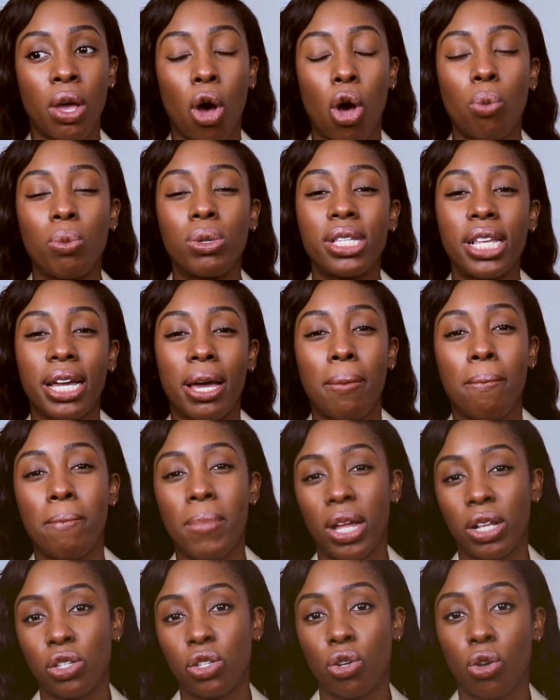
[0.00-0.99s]
almost like a
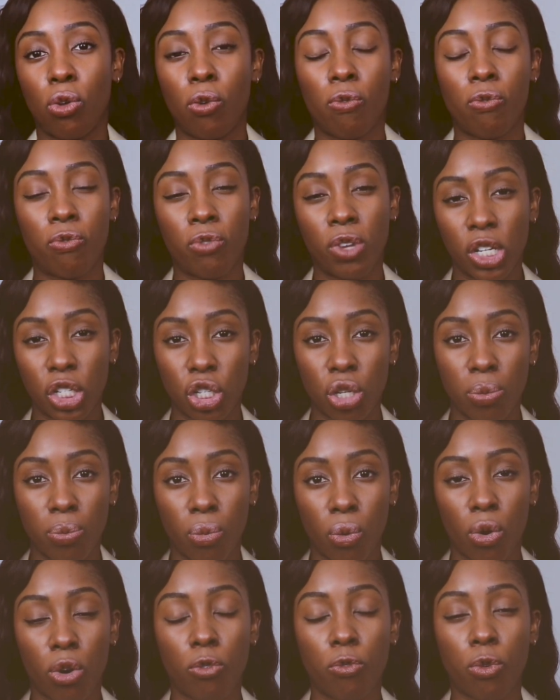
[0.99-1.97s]
mental vision
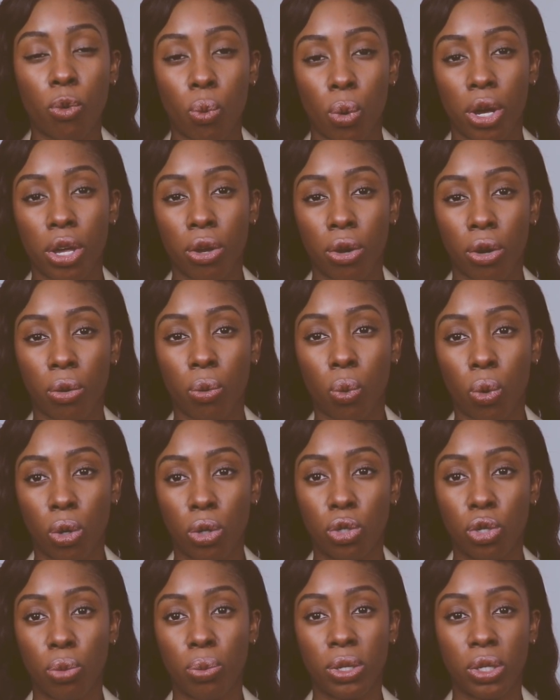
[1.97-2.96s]
board for what your
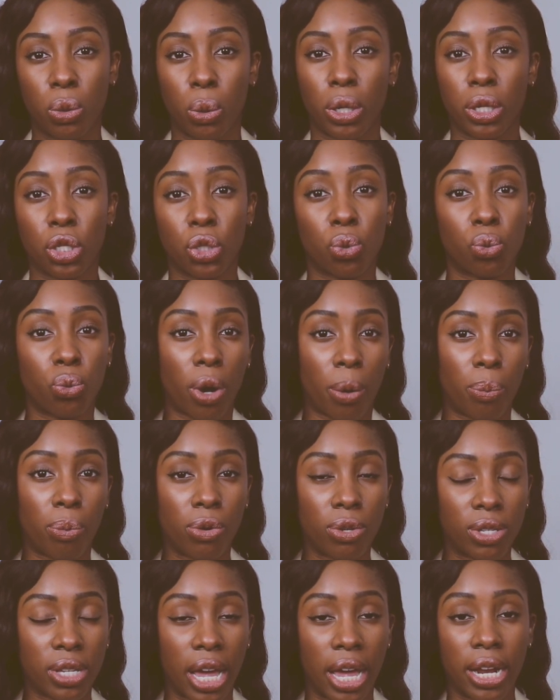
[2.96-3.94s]
wardrobe is going to
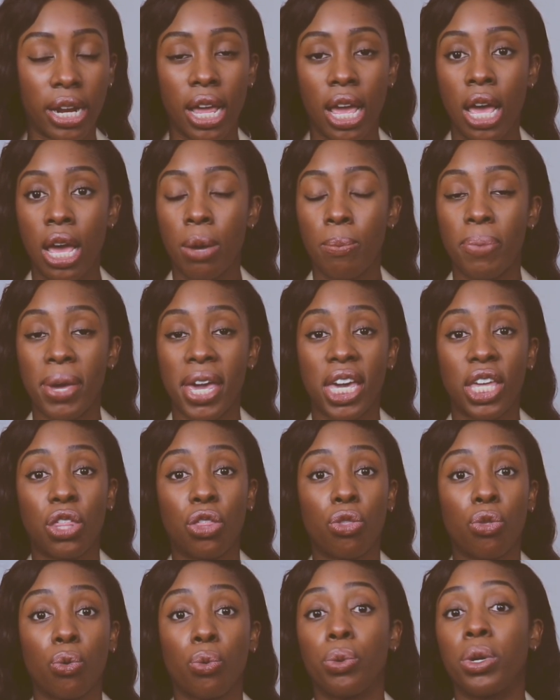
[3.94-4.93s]
represent. Pick
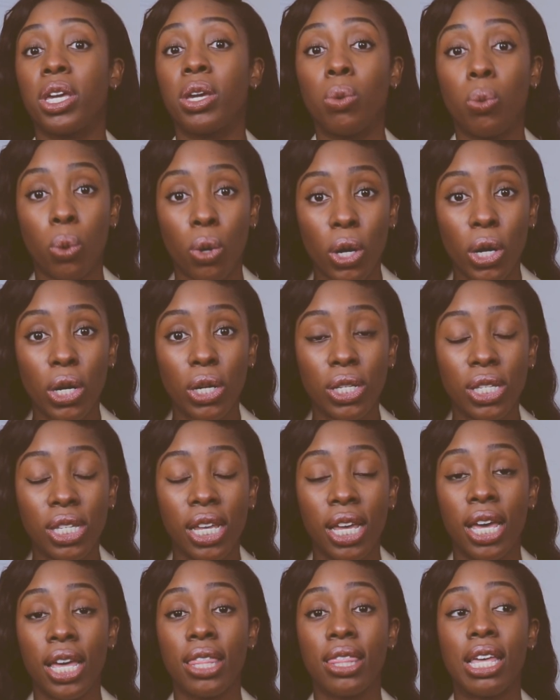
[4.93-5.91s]
3 words
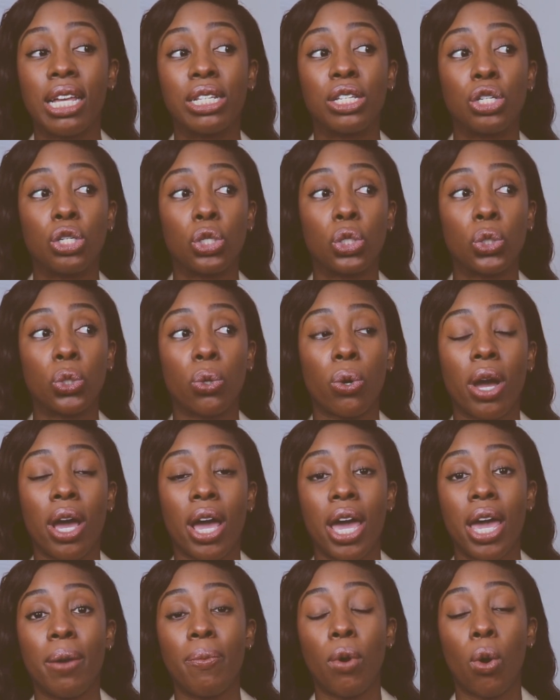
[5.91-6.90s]
that
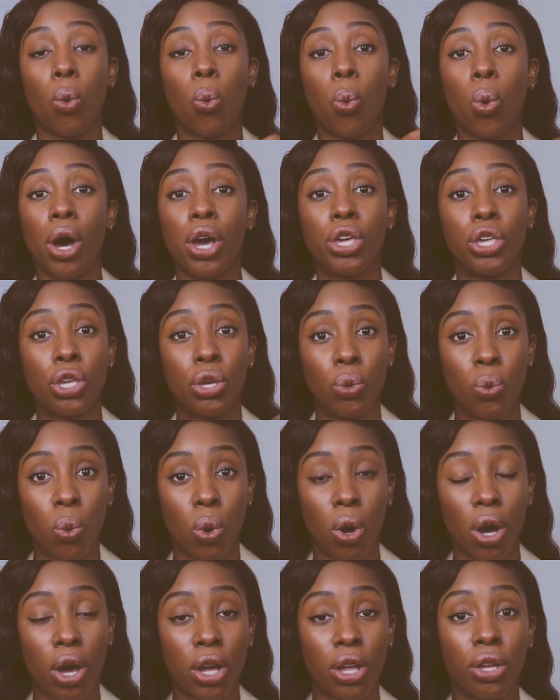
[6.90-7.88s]
describe what you
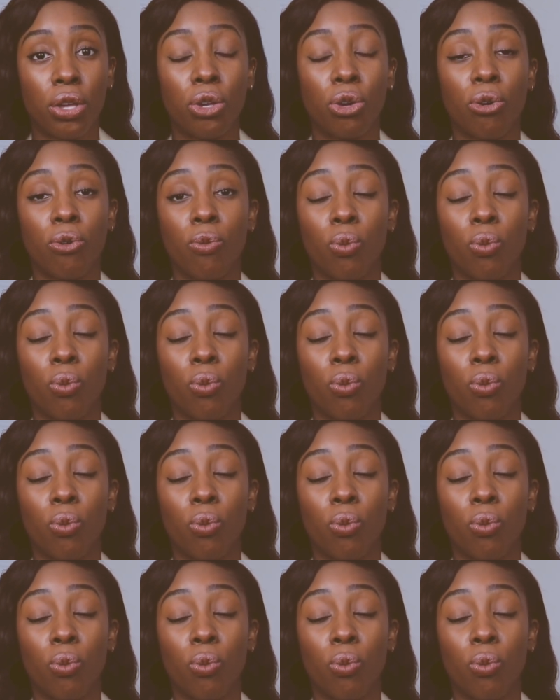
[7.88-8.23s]
want your